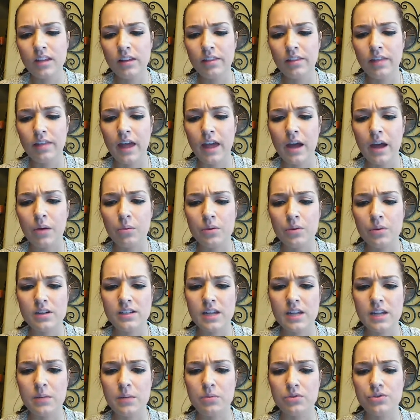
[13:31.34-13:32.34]
that was
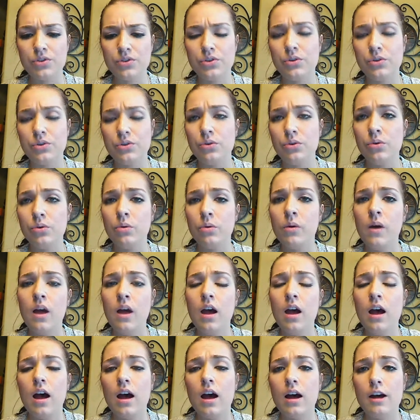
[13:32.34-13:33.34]
able to,
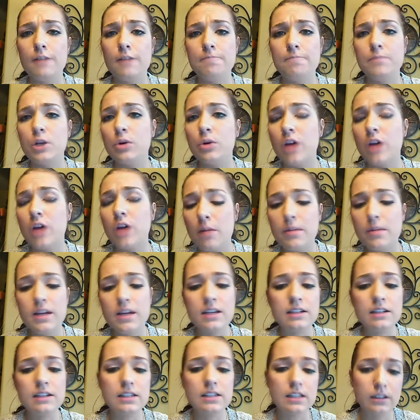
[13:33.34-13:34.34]
come
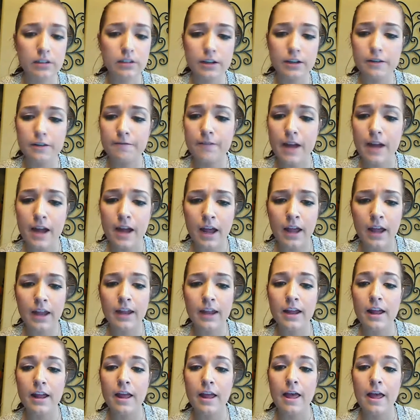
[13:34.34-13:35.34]
in,
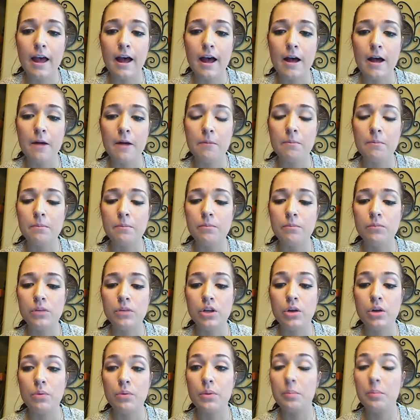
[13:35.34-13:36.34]
solidify,
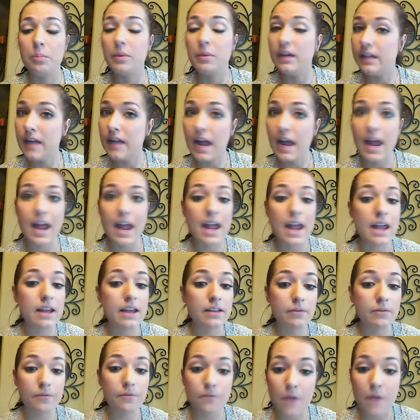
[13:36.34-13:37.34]
the
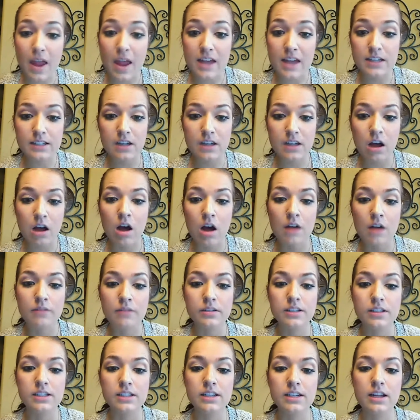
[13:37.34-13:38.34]
PK
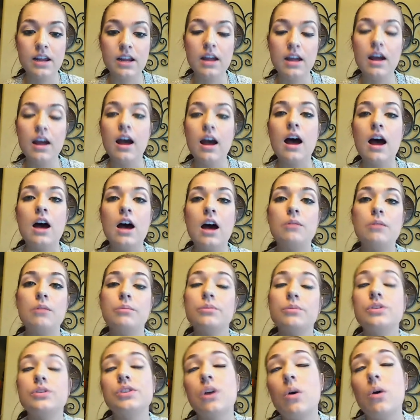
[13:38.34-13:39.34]
face-offs.
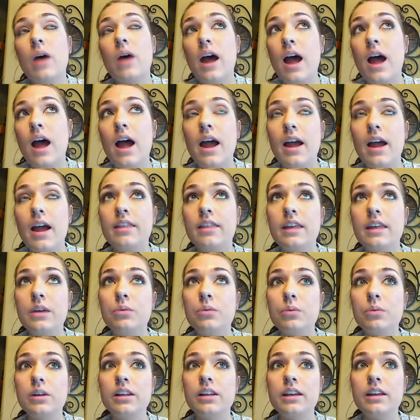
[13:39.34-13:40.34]
So I
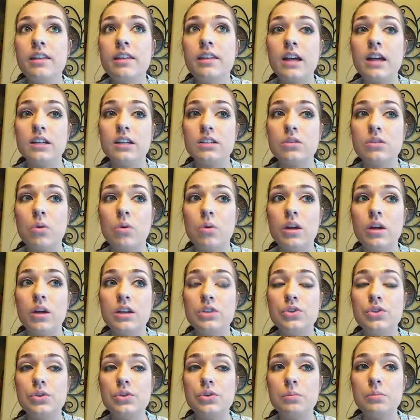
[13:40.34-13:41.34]
think really that's
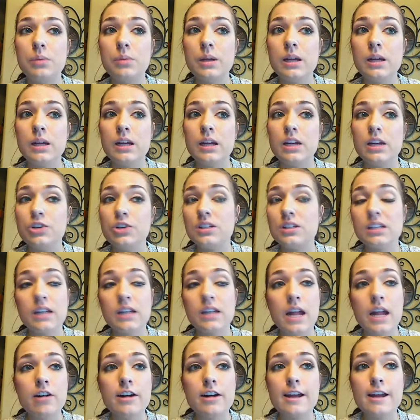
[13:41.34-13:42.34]
going to be just an
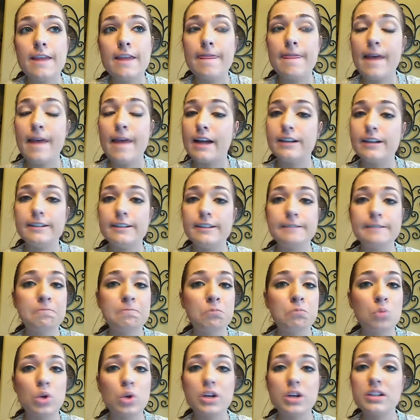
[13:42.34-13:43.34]
area that
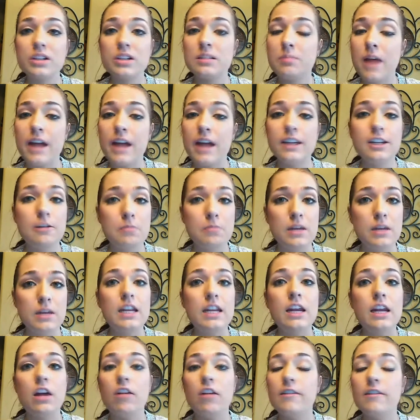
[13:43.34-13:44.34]
works by
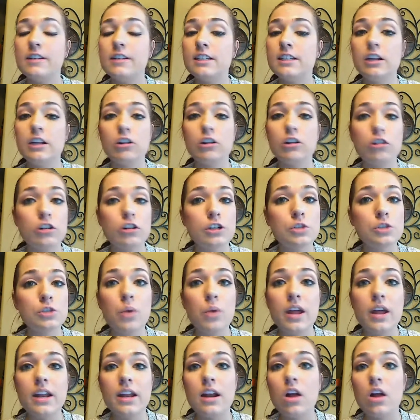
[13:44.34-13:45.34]
committee. Obviously, it hurts
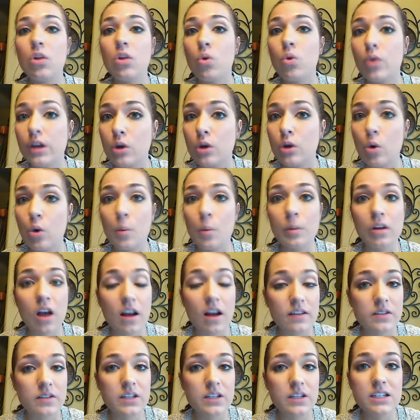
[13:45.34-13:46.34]
when Lori
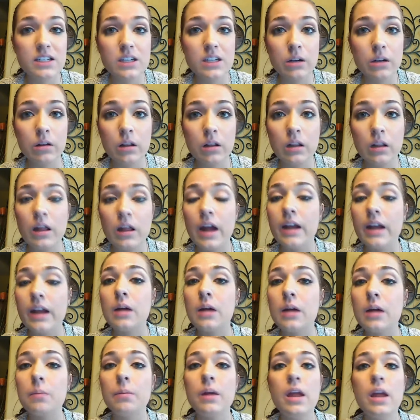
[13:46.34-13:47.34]
Korpikoski is out of the
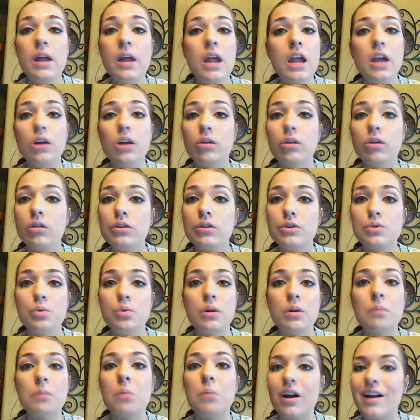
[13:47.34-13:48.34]
lineup. It hurts
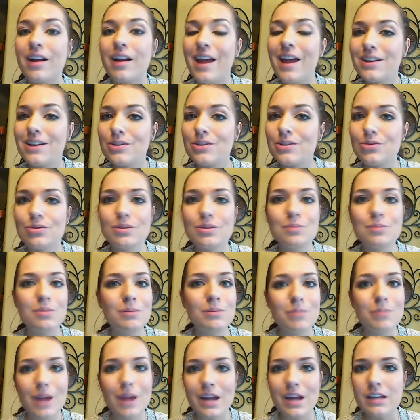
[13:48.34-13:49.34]
when Martin Hansel has
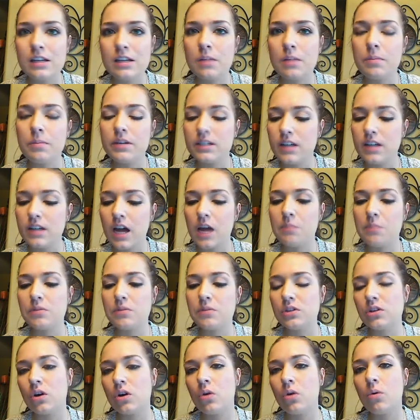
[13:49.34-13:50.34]
been banged up at
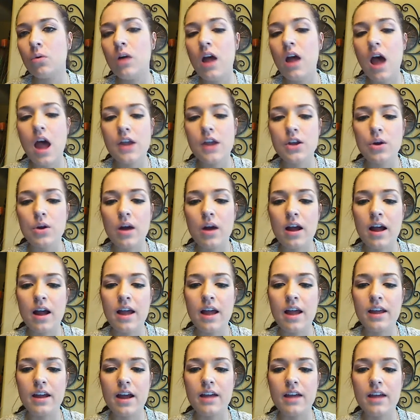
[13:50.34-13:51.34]
times. So,
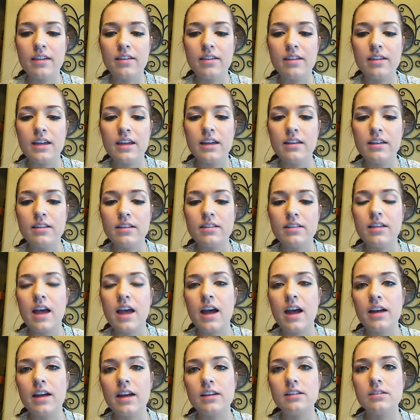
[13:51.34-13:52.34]
I think
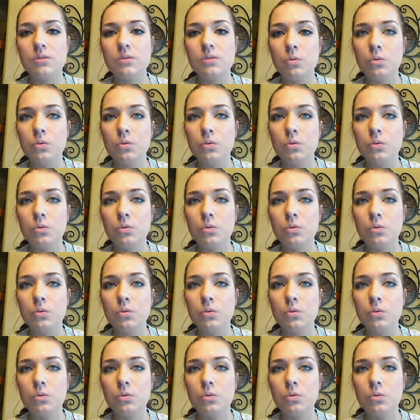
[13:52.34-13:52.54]
that,